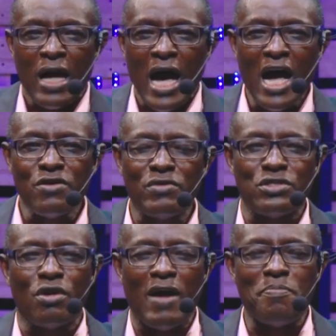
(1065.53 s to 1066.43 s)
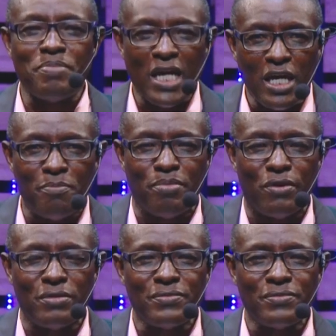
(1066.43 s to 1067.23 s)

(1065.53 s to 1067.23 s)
hundreds of our people